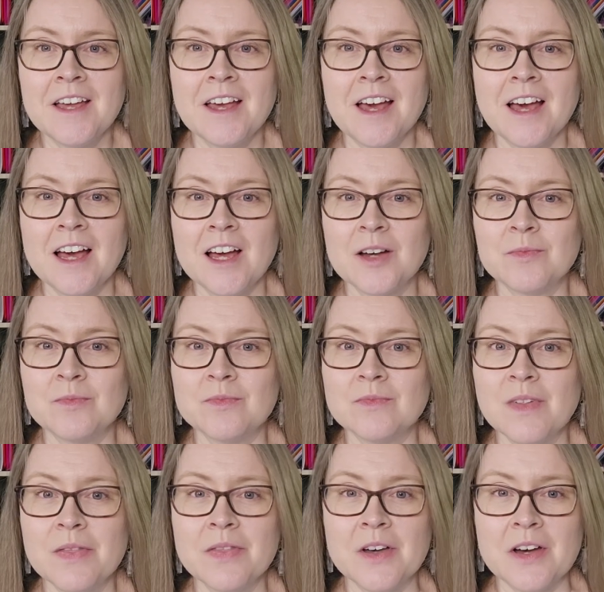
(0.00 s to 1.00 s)

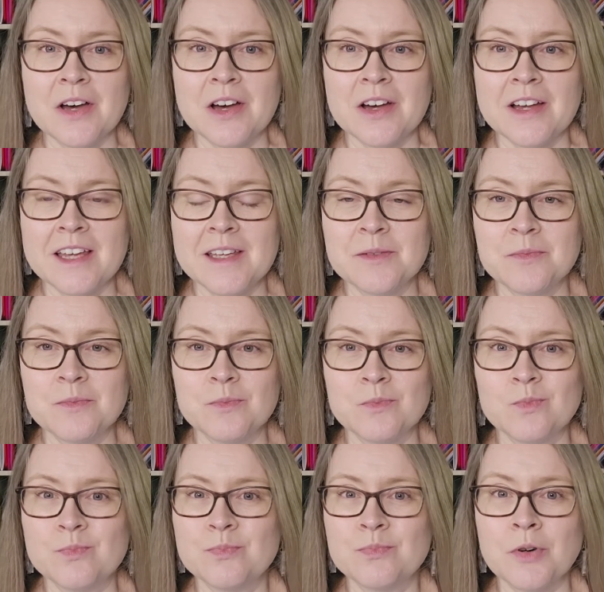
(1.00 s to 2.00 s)
that I
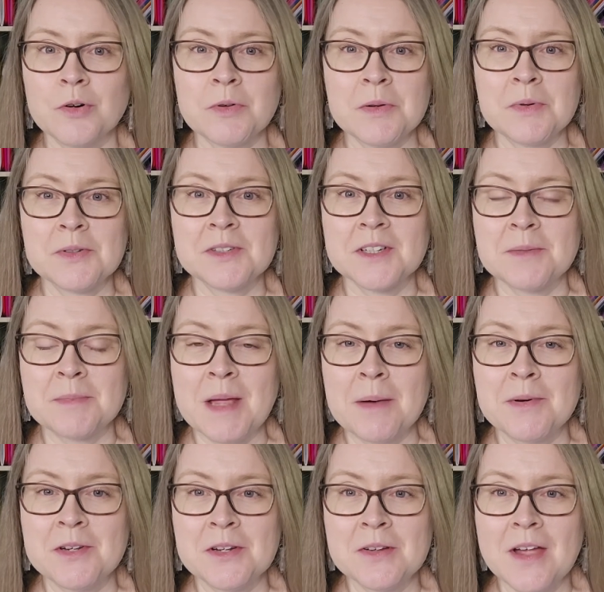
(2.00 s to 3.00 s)
probably wasn't going to be
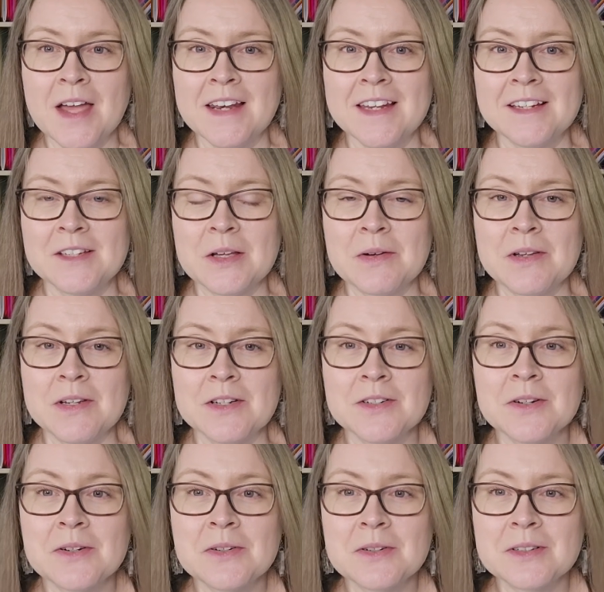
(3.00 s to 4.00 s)
able to do any sewing
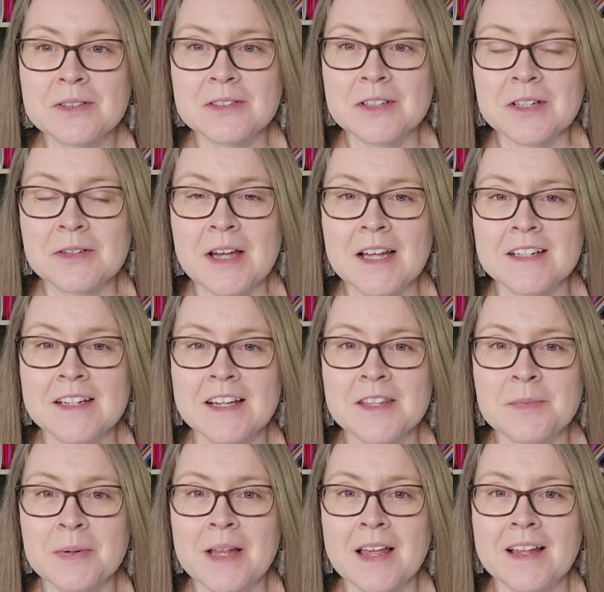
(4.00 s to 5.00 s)
at all because I had
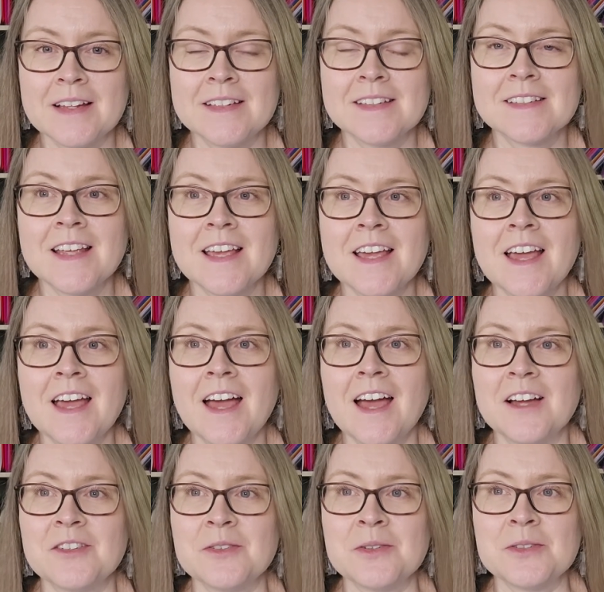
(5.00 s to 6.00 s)
other plans,
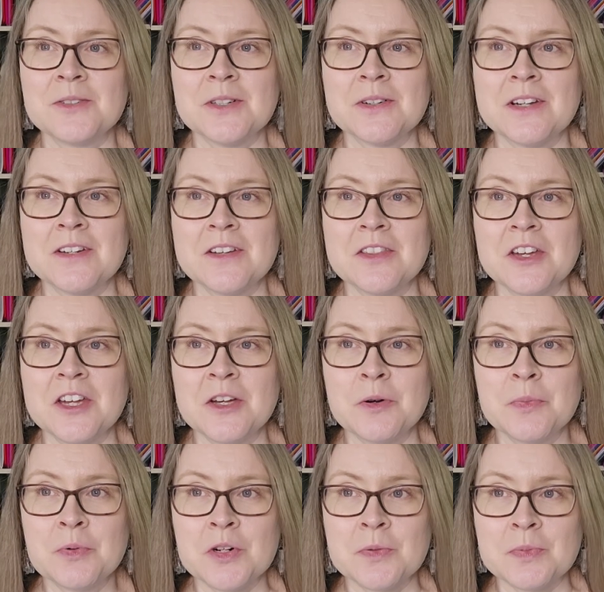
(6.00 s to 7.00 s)
and also I knew that it
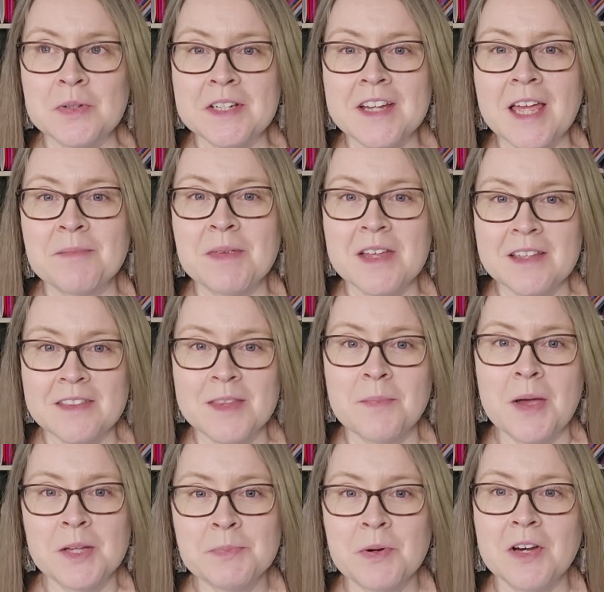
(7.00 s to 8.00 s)
would probably take me the
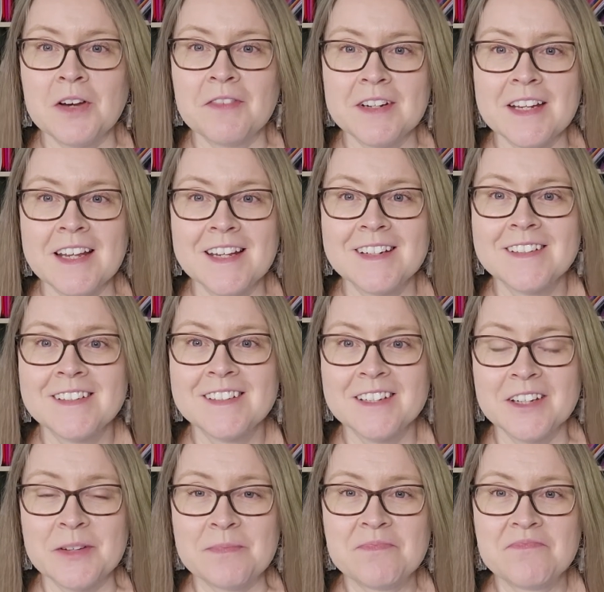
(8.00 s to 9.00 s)
best part of a day
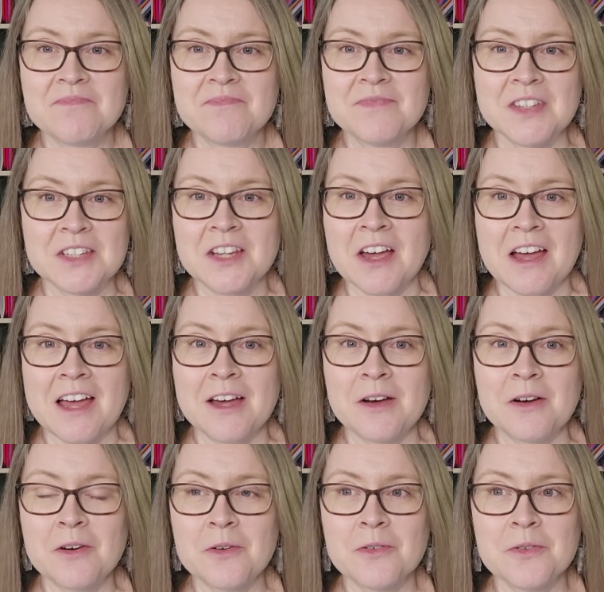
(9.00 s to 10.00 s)
to just cut
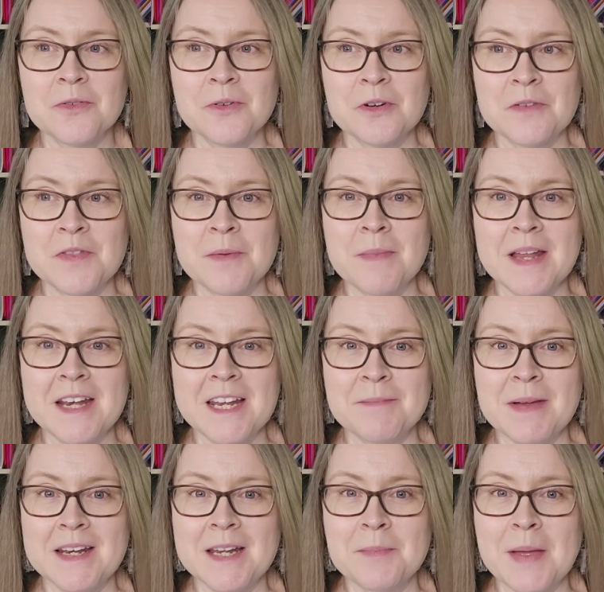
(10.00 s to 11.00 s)
out all of the
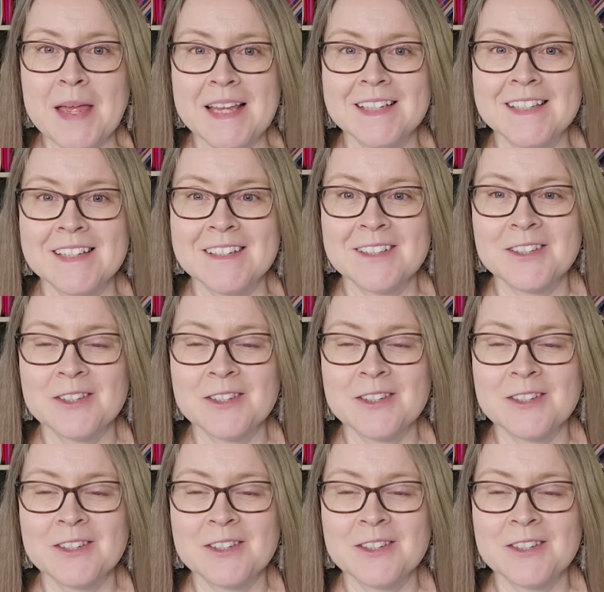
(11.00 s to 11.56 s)
many pieces.